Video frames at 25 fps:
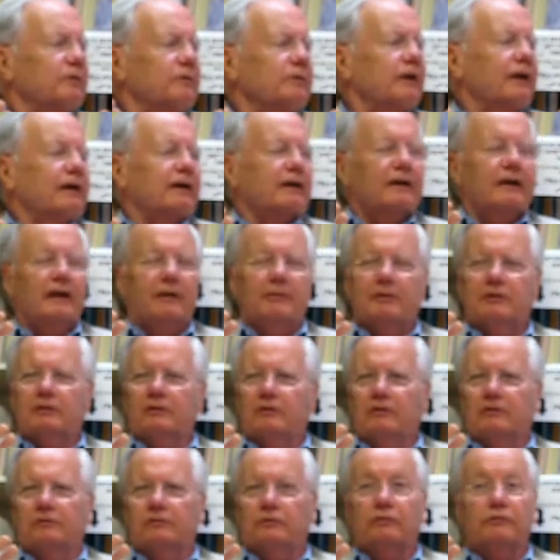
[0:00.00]
economic
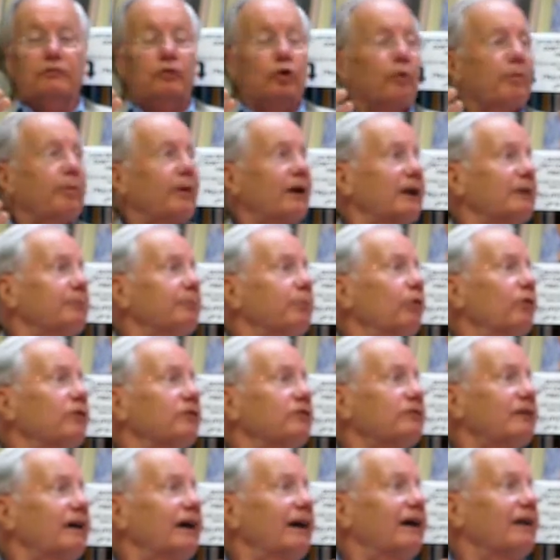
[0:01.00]
talk shows, nobody
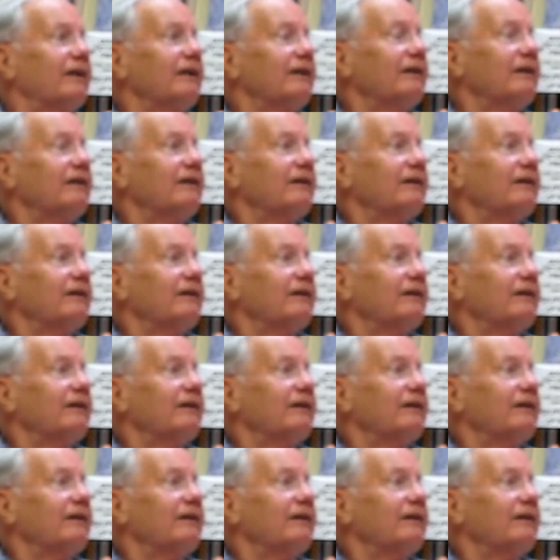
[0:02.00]
points out